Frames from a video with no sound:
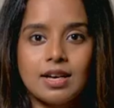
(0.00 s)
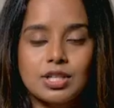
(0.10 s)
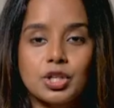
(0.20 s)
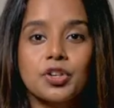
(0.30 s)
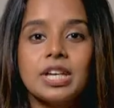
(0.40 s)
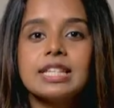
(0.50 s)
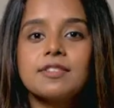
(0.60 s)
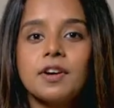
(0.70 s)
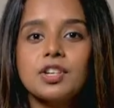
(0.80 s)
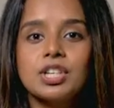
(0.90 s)
To create a
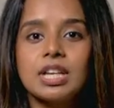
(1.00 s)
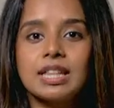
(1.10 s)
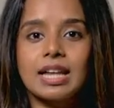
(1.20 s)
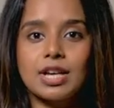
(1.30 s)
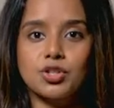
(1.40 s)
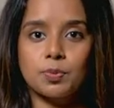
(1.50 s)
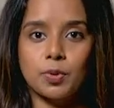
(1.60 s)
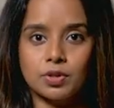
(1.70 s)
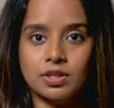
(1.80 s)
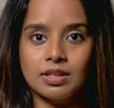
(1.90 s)
function in the Azure
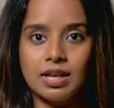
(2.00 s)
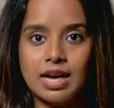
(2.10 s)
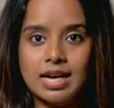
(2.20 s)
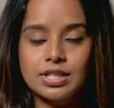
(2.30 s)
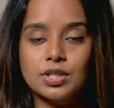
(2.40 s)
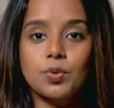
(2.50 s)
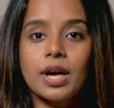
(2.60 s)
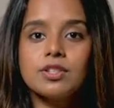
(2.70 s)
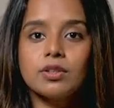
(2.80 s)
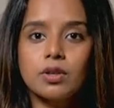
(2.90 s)
portal, just
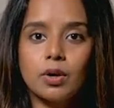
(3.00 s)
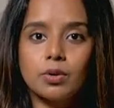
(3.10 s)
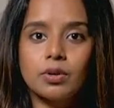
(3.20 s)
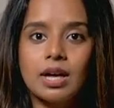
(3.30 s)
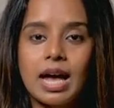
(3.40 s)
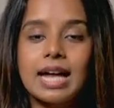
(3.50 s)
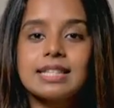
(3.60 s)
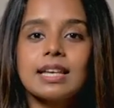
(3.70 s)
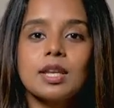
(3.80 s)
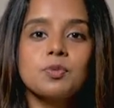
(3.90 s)
write your code and
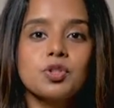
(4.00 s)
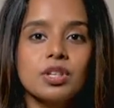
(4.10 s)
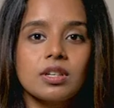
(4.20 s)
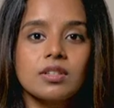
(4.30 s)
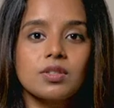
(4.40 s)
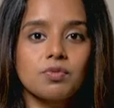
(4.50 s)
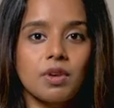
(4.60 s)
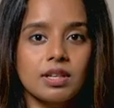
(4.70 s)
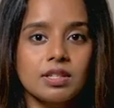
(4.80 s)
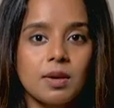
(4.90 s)
set up triggers to
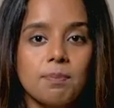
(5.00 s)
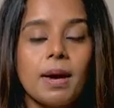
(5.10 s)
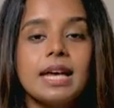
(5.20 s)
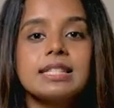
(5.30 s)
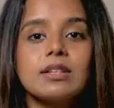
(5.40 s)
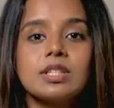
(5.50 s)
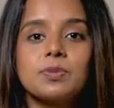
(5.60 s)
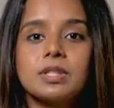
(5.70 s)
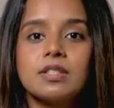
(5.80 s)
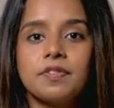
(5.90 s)
run it based on
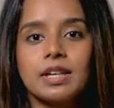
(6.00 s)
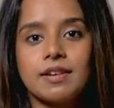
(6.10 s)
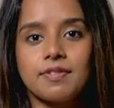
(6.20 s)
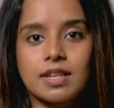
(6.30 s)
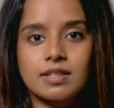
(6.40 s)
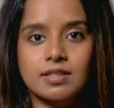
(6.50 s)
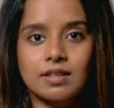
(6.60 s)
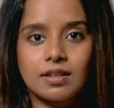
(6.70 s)
specific events.